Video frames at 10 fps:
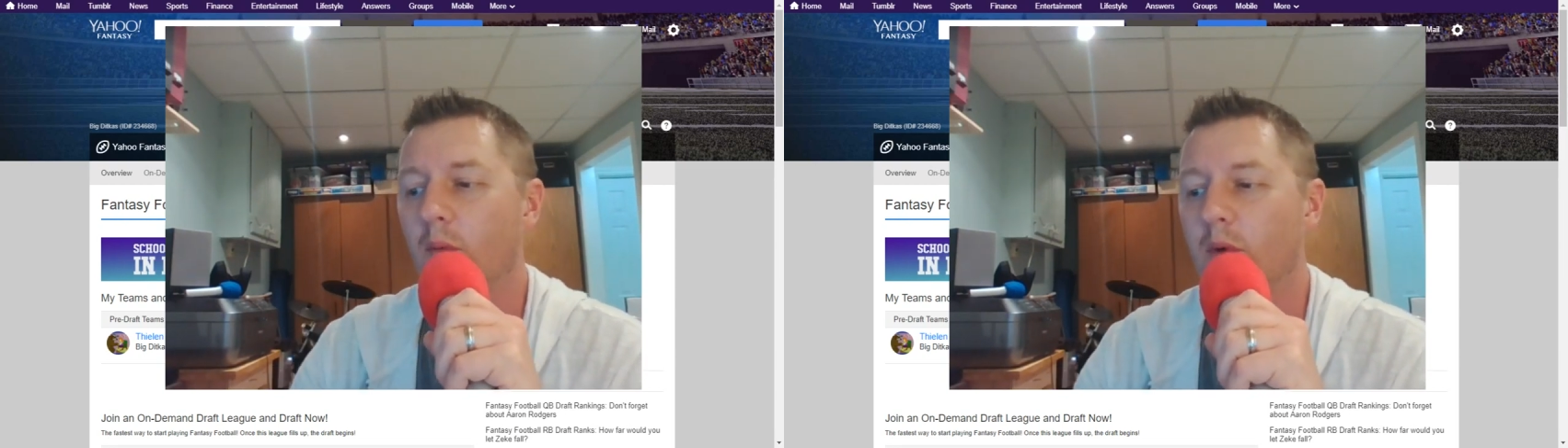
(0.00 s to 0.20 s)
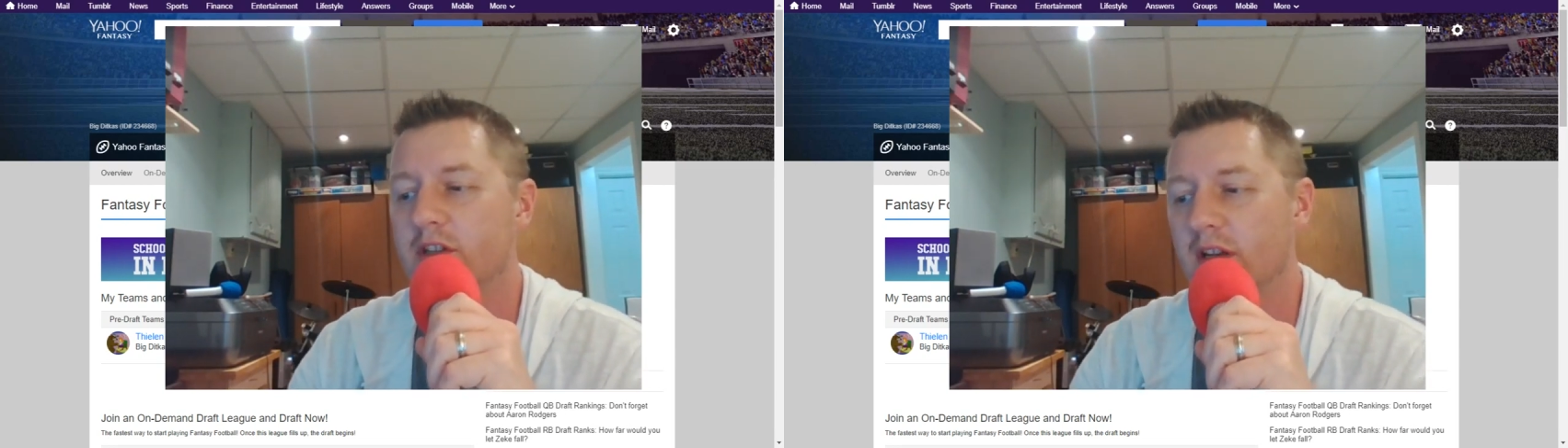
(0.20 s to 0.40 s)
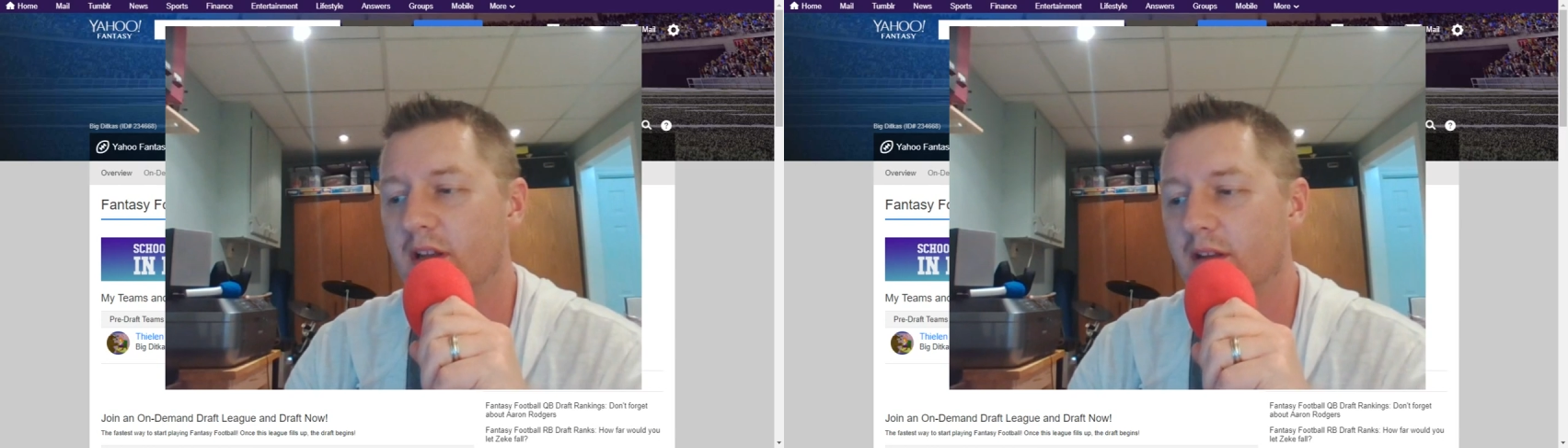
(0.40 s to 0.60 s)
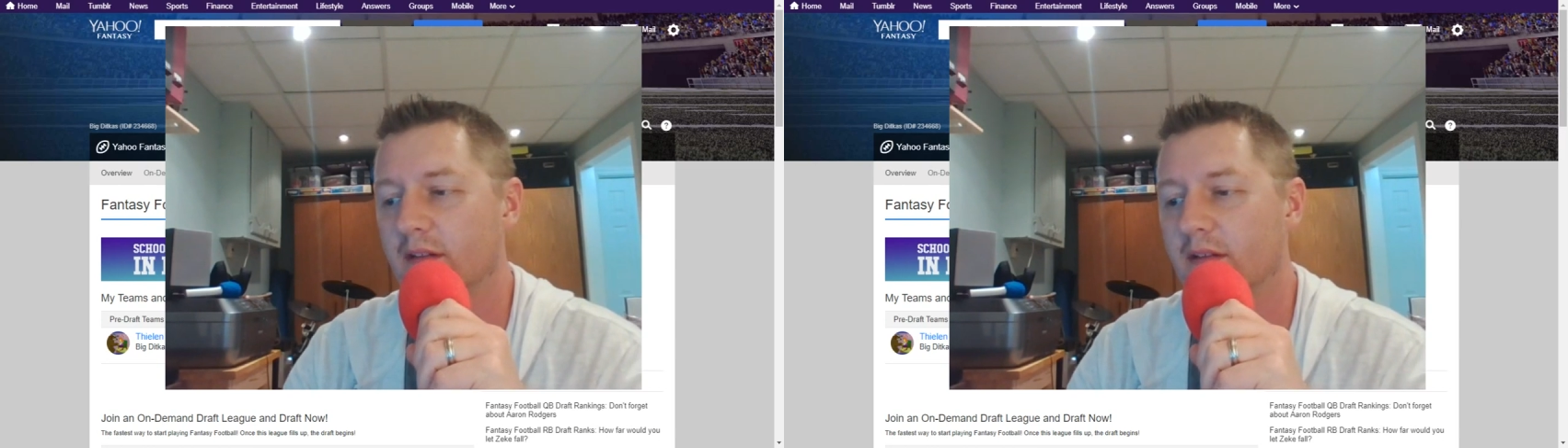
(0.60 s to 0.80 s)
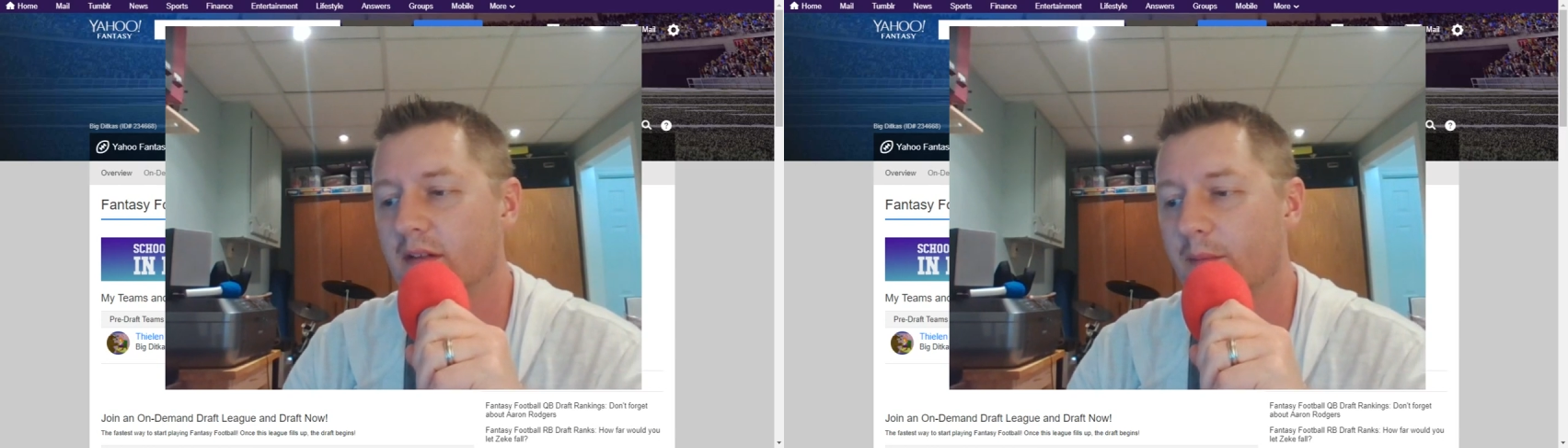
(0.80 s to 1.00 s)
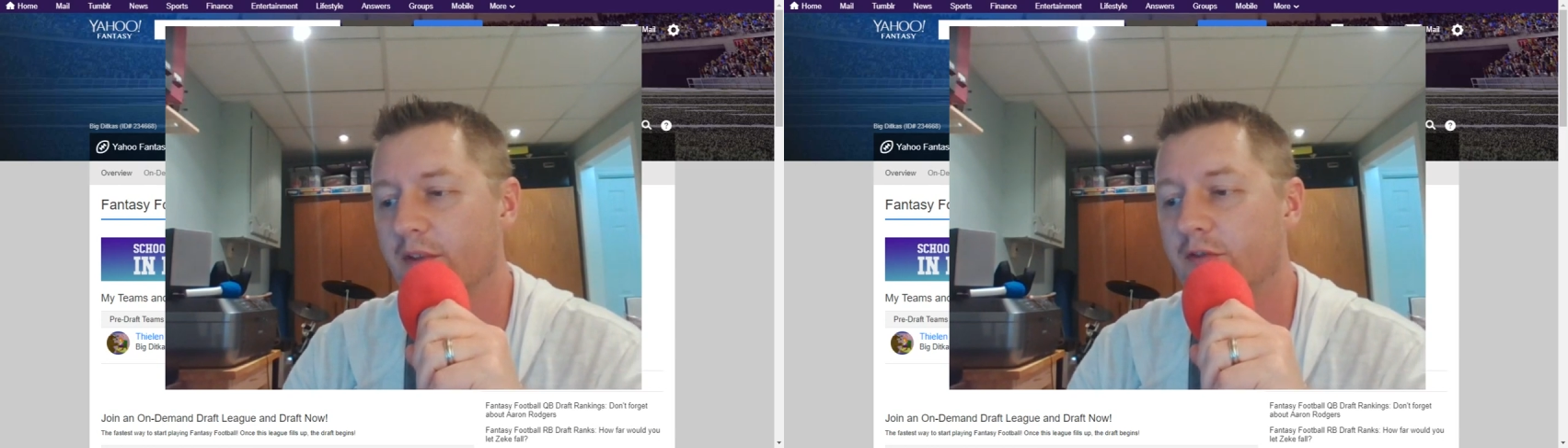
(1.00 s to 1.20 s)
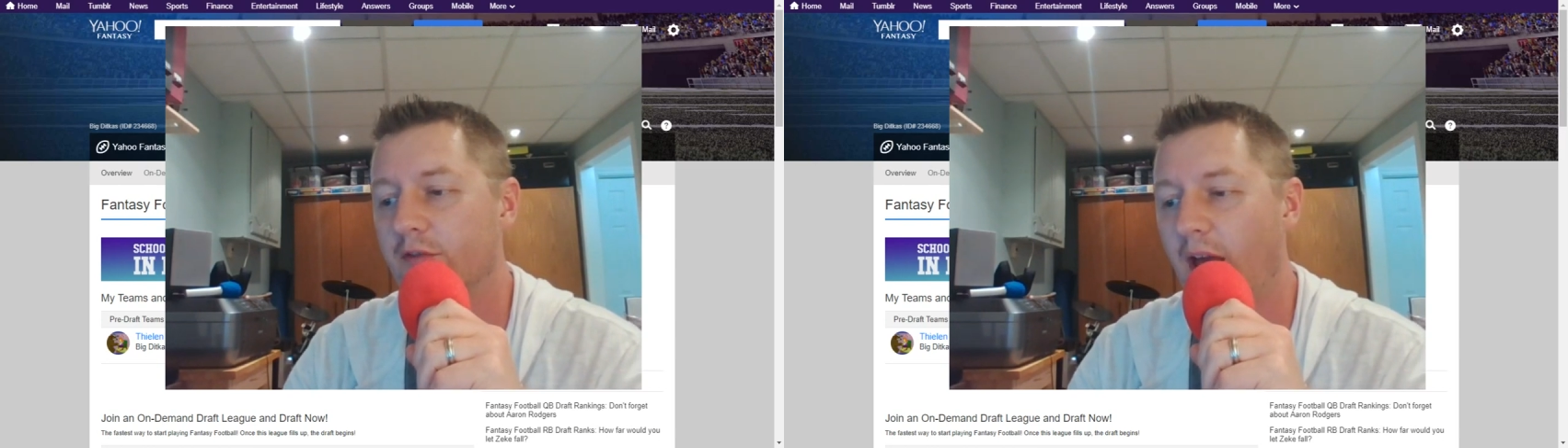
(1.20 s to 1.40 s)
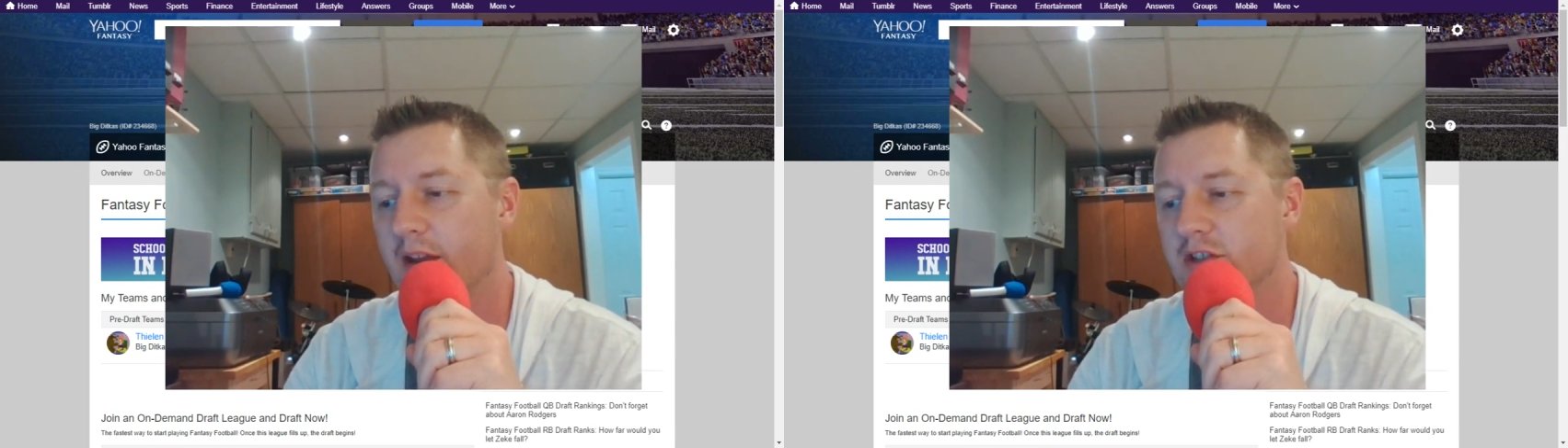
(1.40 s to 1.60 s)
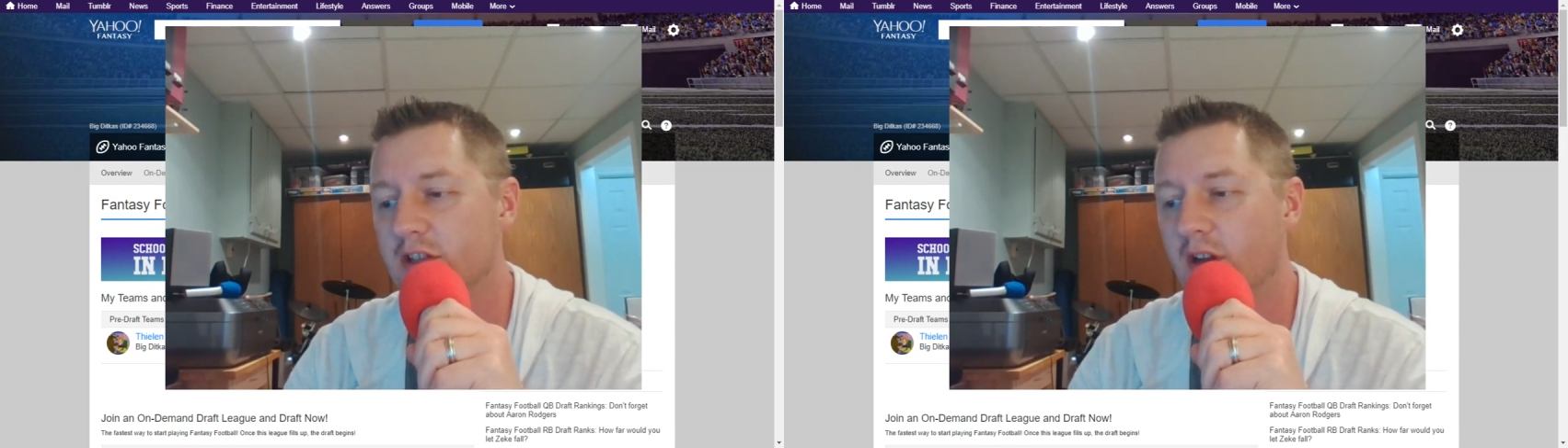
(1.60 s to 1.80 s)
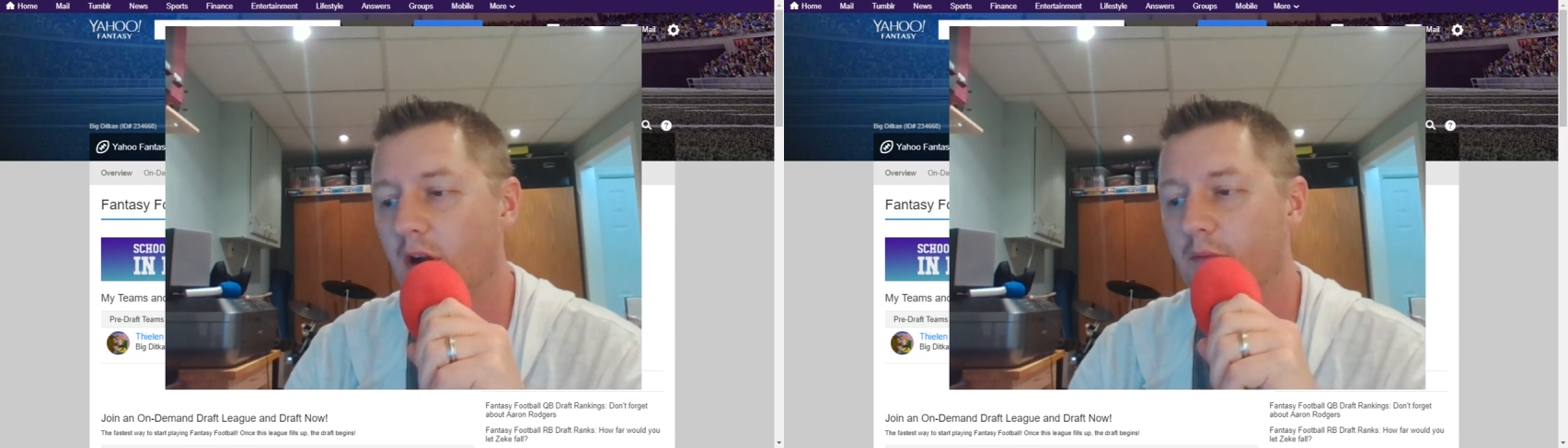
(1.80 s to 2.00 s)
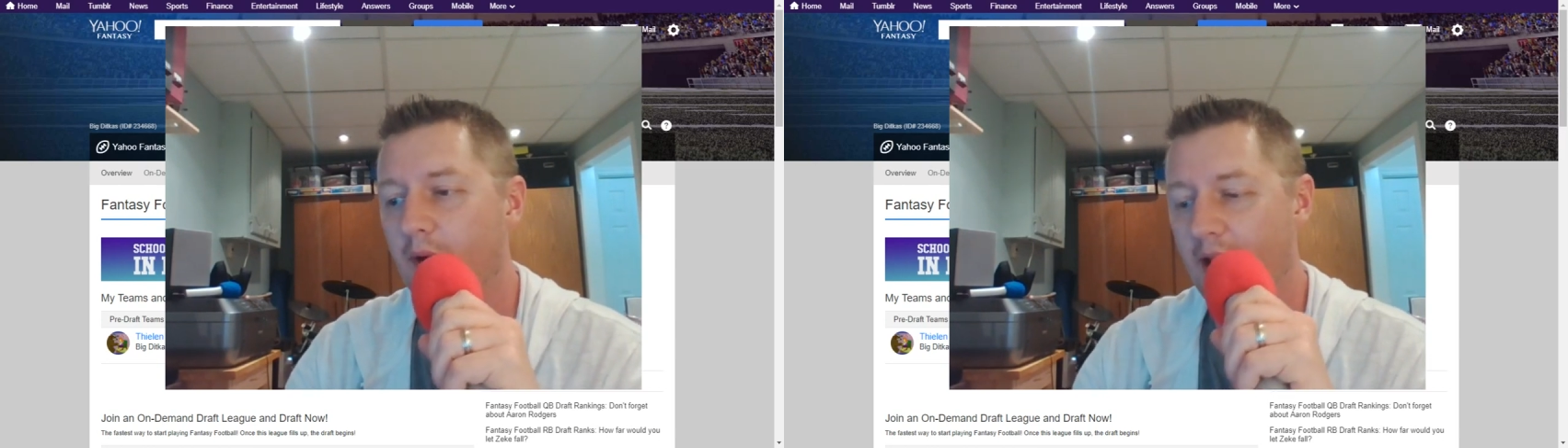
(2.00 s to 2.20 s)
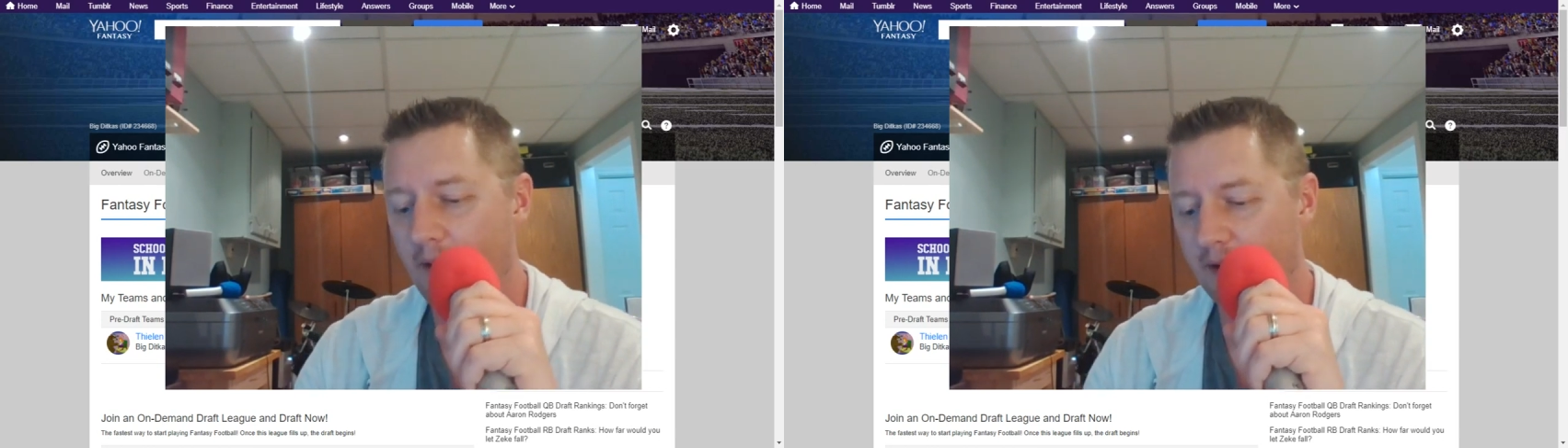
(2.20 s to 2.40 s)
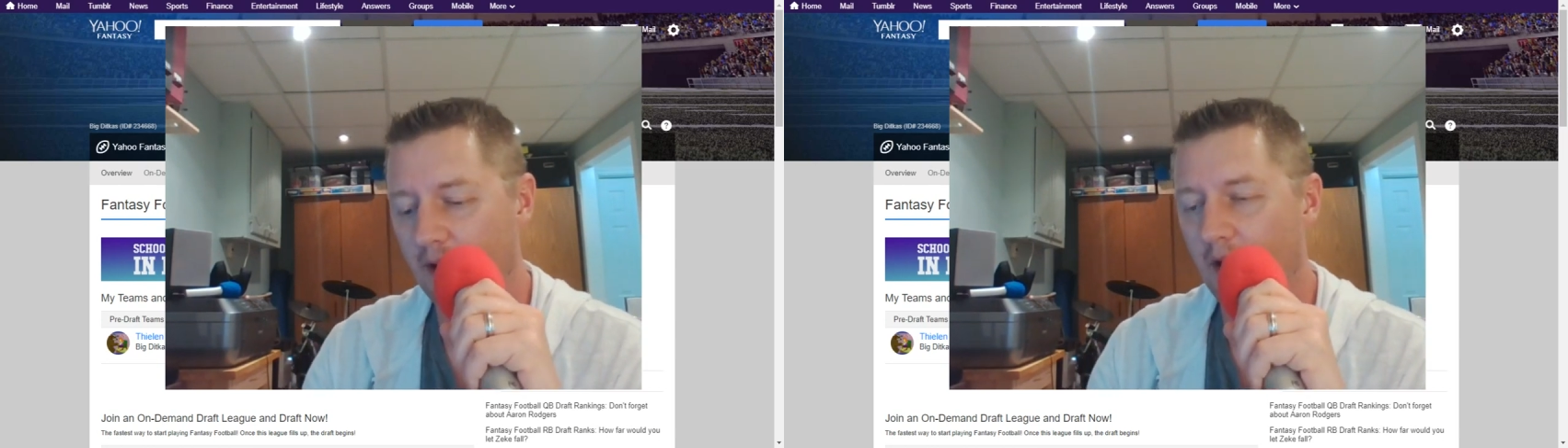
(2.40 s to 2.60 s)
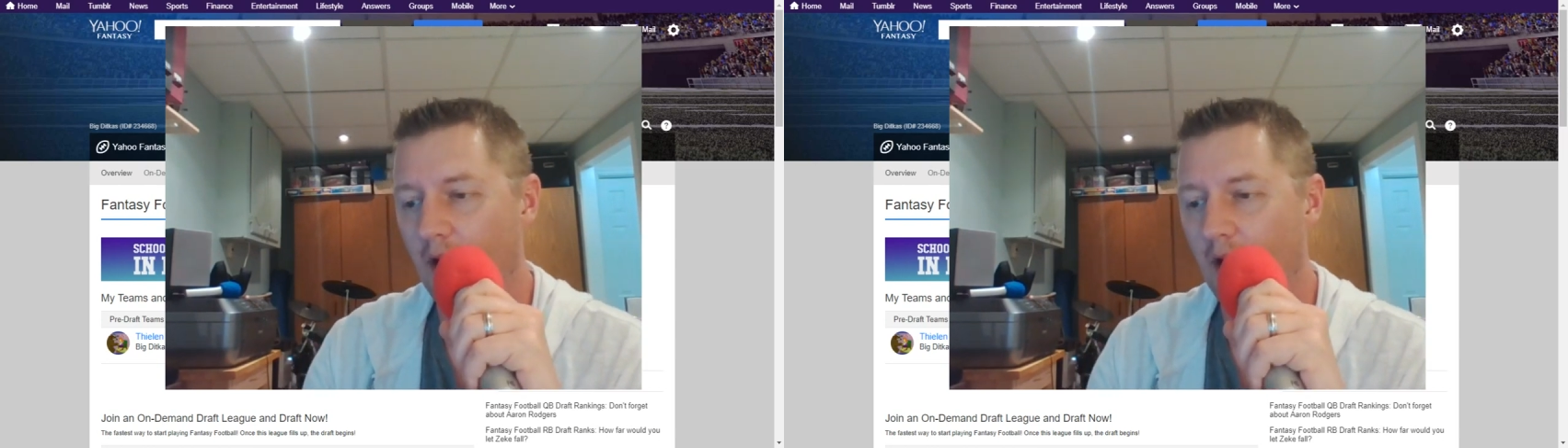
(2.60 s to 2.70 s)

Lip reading: which is some of the strategy around